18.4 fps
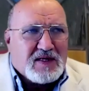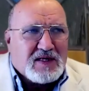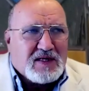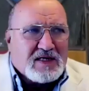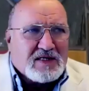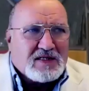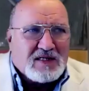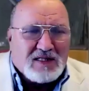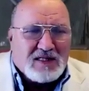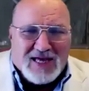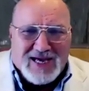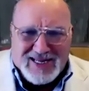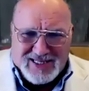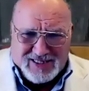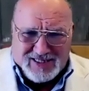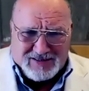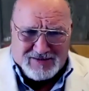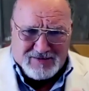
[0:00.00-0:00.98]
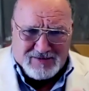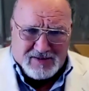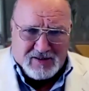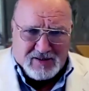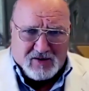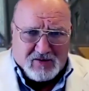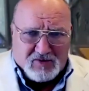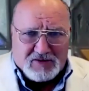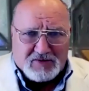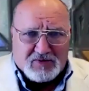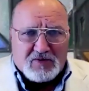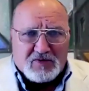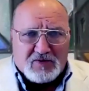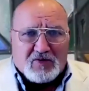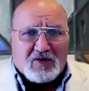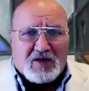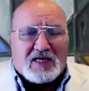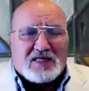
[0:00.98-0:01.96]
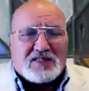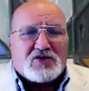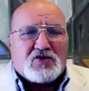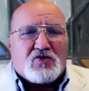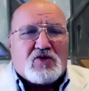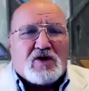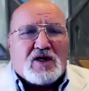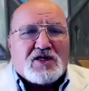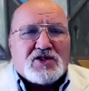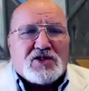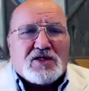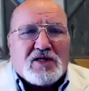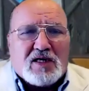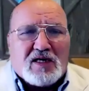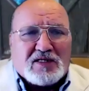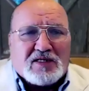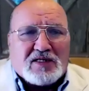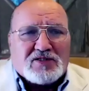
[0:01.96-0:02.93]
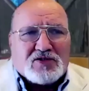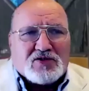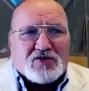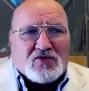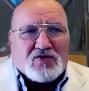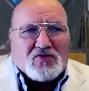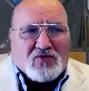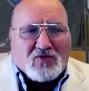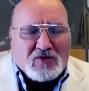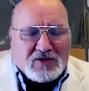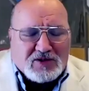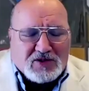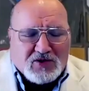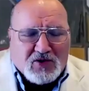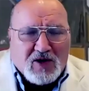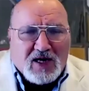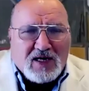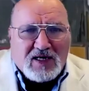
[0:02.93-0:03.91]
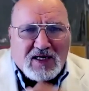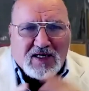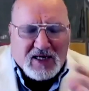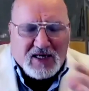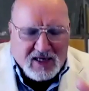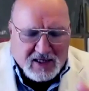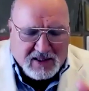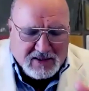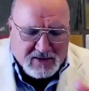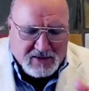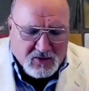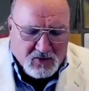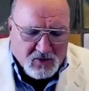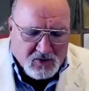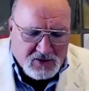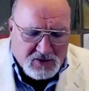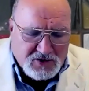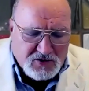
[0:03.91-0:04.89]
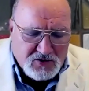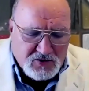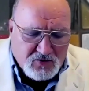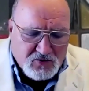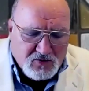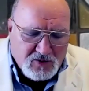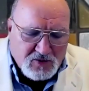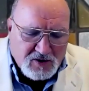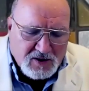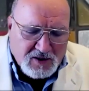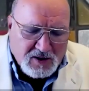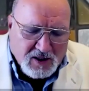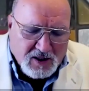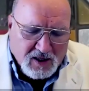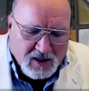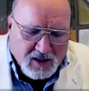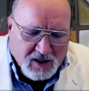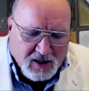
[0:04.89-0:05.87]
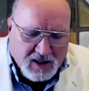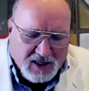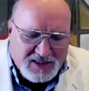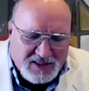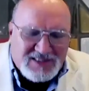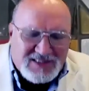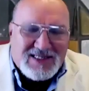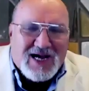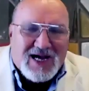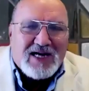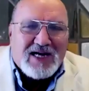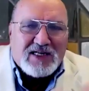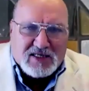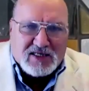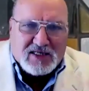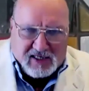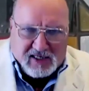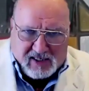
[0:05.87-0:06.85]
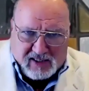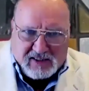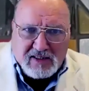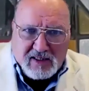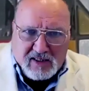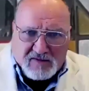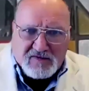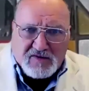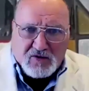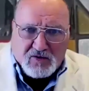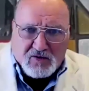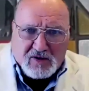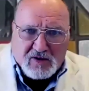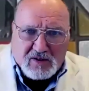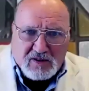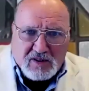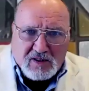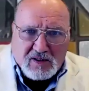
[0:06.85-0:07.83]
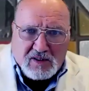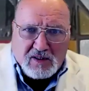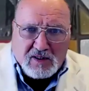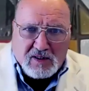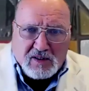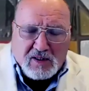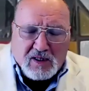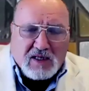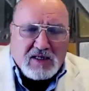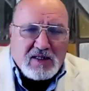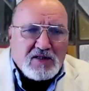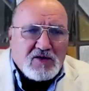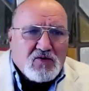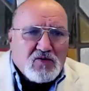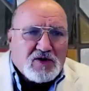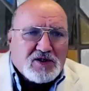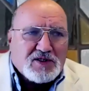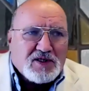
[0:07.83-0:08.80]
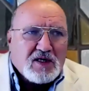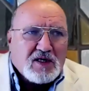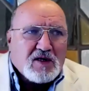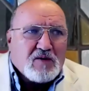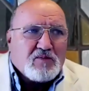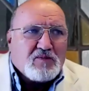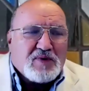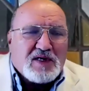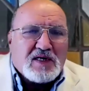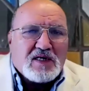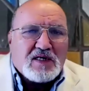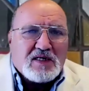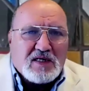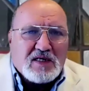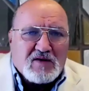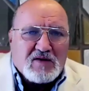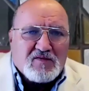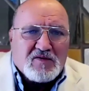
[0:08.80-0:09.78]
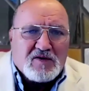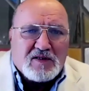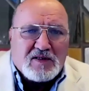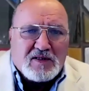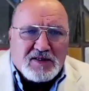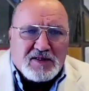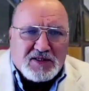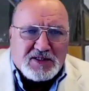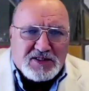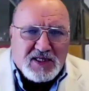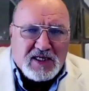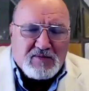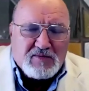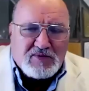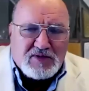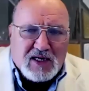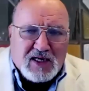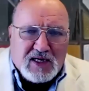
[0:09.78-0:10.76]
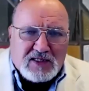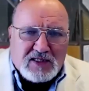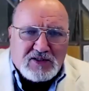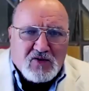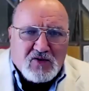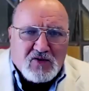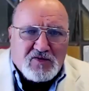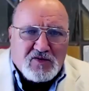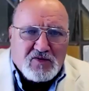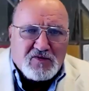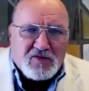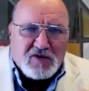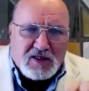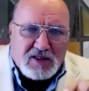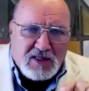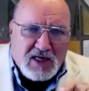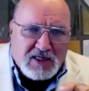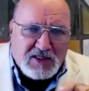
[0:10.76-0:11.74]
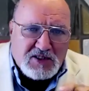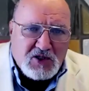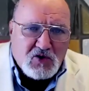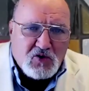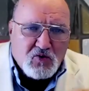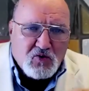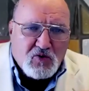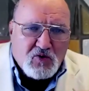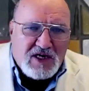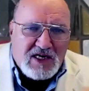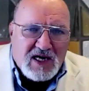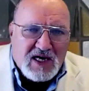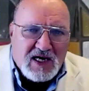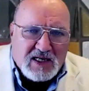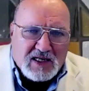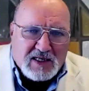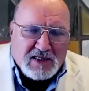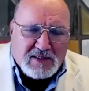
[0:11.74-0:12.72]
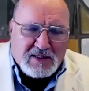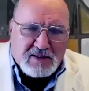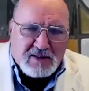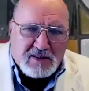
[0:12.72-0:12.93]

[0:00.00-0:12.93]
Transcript: in the Latin, a retributional is to try again or to assign again, if you will. In other words, being given the same task over and over again until we get it.